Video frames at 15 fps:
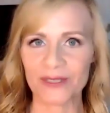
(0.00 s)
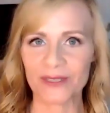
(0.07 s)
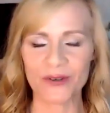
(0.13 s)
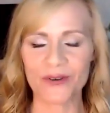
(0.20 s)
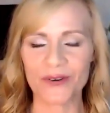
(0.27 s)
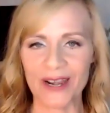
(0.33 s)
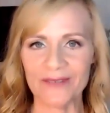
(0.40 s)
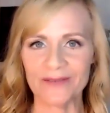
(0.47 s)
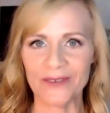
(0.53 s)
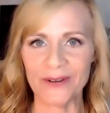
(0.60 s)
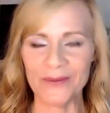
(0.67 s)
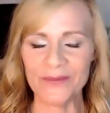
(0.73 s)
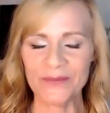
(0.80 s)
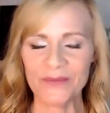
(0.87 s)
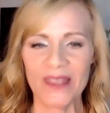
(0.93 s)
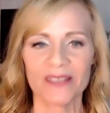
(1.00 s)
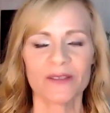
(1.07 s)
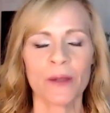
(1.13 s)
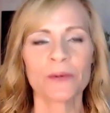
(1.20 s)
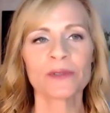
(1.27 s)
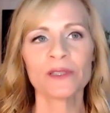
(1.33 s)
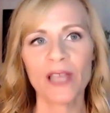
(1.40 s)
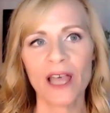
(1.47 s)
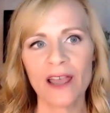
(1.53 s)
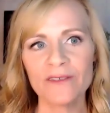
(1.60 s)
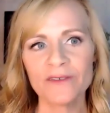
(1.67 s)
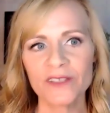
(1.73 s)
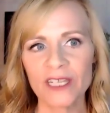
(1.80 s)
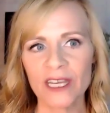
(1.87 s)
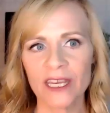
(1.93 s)
I'm so grateful. So I would
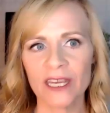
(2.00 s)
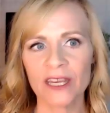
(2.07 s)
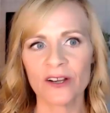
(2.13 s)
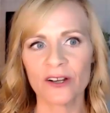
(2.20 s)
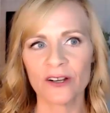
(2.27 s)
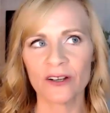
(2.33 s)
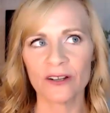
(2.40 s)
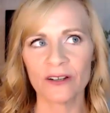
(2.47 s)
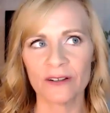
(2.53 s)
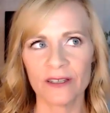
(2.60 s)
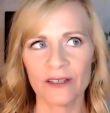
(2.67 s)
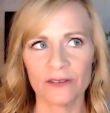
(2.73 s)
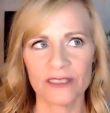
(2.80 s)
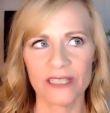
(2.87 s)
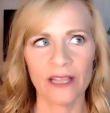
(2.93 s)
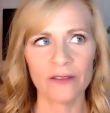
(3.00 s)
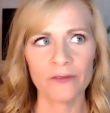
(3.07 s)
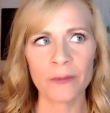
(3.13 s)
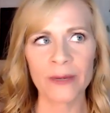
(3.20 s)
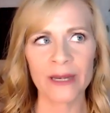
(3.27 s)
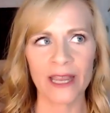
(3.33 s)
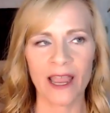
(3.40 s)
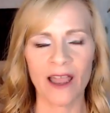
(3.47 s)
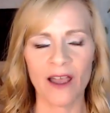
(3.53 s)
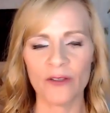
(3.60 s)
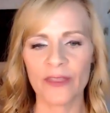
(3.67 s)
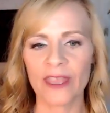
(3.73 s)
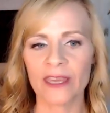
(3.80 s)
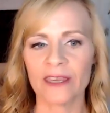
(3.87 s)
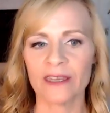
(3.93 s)
love to hear, tell everybody how
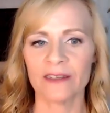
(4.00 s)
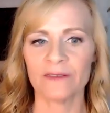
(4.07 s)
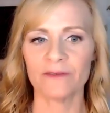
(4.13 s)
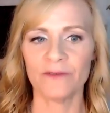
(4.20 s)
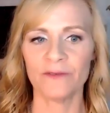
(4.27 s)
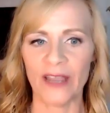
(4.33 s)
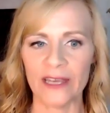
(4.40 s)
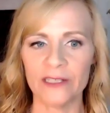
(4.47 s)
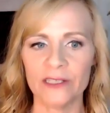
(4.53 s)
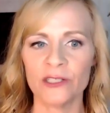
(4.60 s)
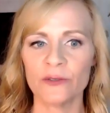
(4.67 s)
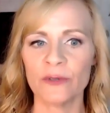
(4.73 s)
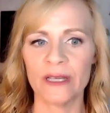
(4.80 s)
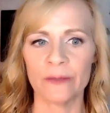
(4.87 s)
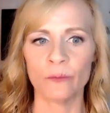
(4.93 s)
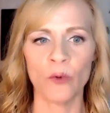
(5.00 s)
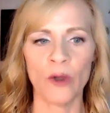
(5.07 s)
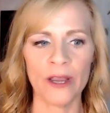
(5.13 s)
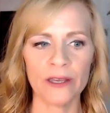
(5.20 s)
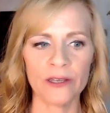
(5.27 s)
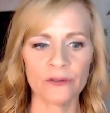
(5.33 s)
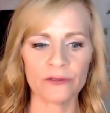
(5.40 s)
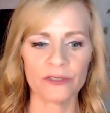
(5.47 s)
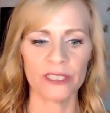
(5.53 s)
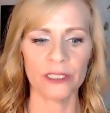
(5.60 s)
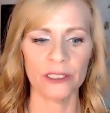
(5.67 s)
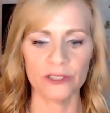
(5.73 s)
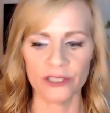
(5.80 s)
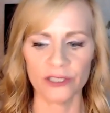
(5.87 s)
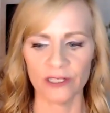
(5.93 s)
they can find you and what you're
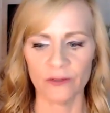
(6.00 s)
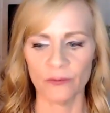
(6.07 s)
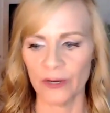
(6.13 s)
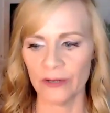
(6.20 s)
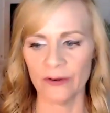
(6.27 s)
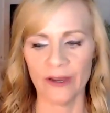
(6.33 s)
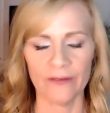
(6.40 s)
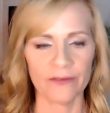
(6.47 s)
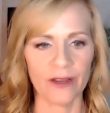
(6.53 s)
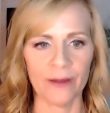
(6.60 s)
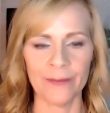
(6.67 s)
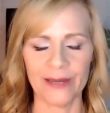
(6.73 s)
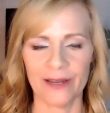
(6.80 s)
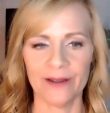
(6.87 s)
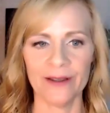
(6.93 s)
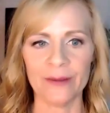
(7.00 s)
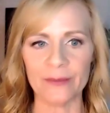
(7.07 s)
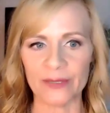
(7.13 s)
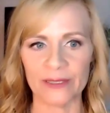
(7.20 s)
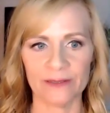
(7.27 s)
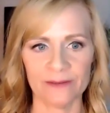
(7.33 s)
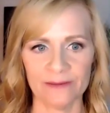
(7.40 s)
teaching, what you have coming up.